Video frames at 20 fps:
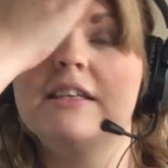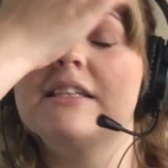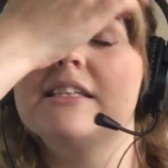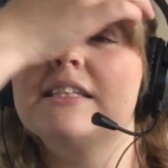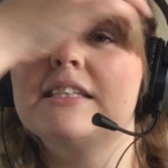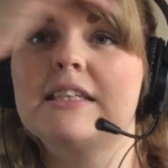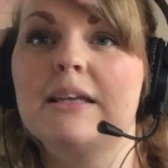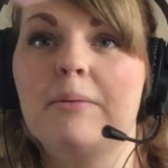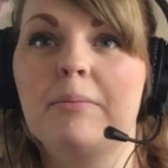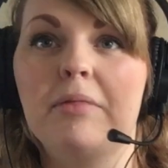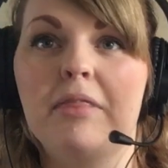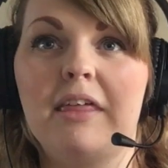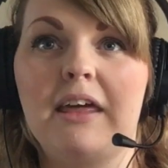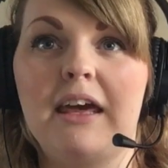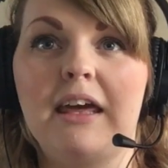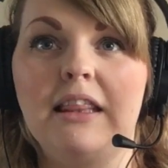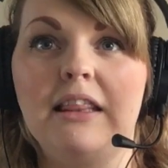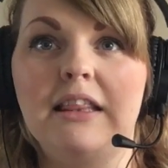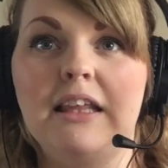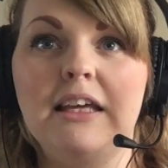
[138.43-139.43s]

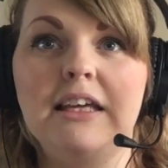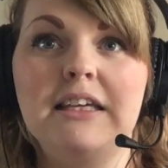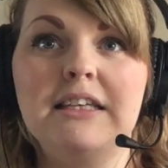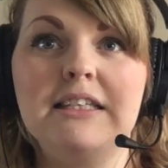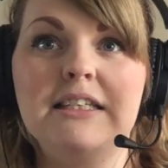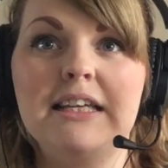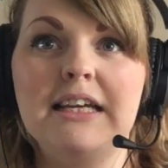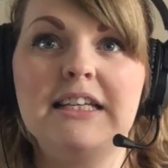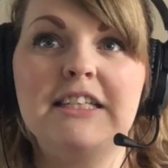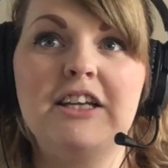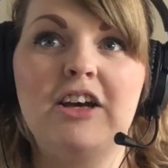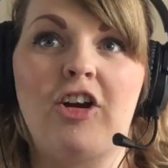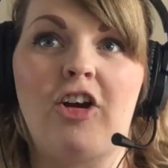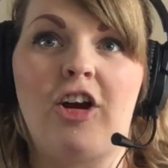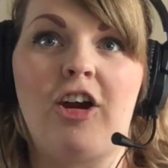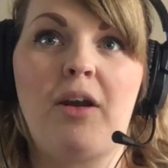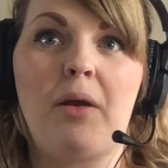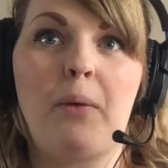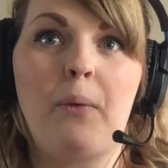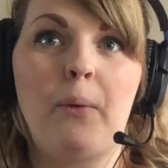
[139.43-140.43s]
Something that you sit on.
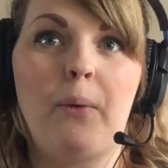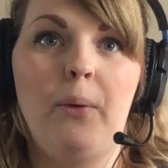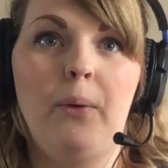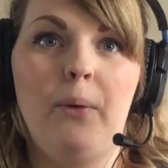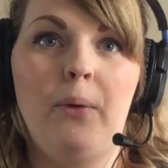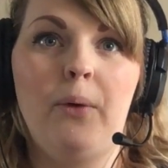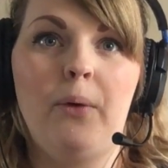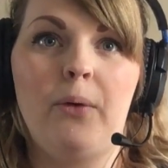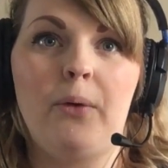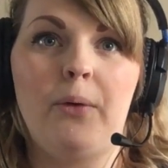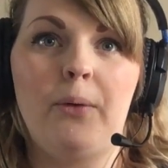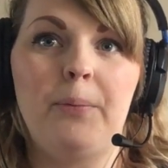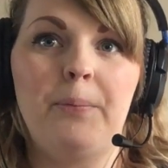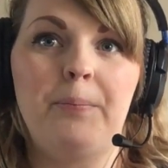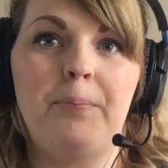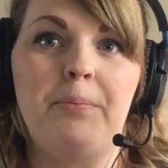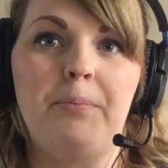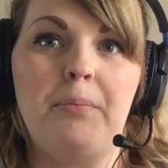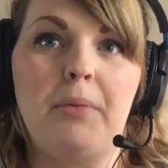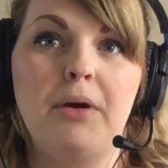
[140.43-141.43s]
Oh,
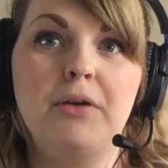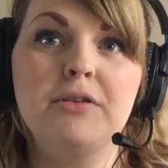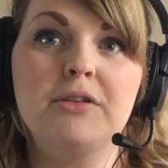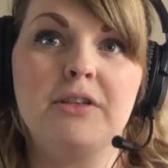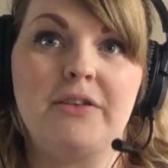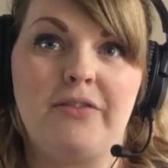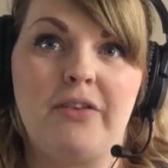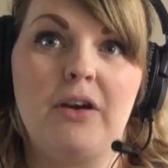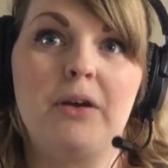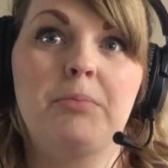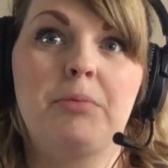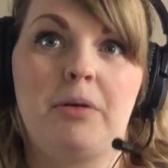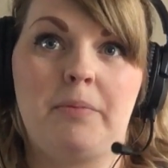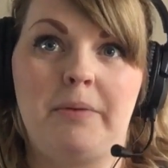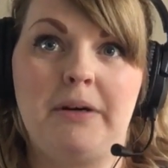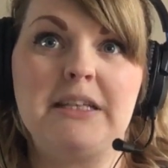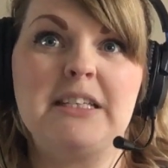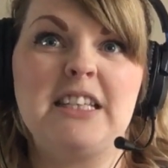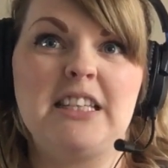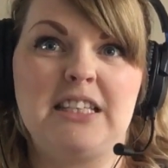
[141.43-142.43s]
most of you are
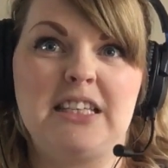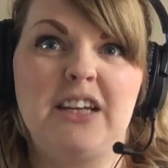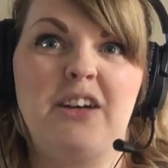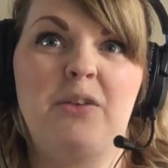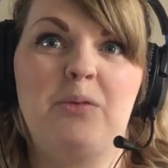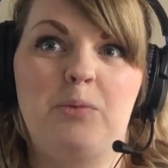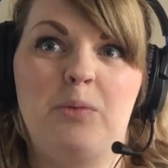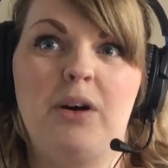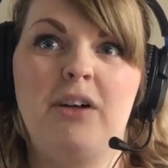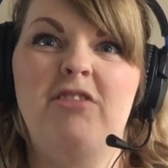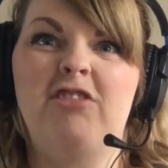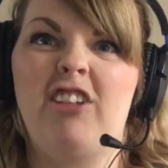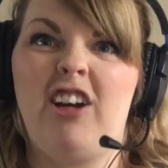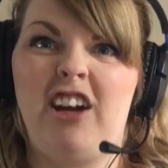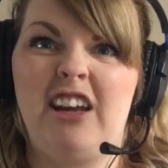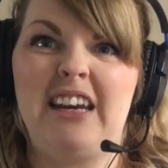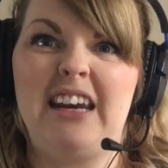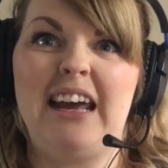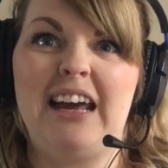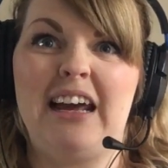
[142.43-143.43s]
probably sitting on one
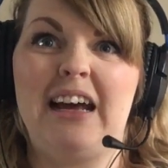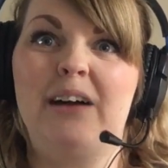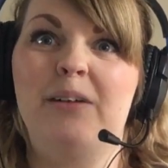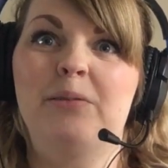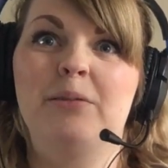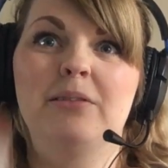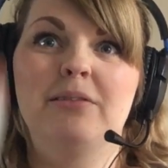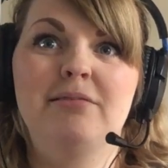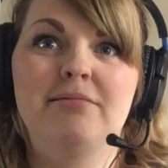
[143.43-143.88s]
right now.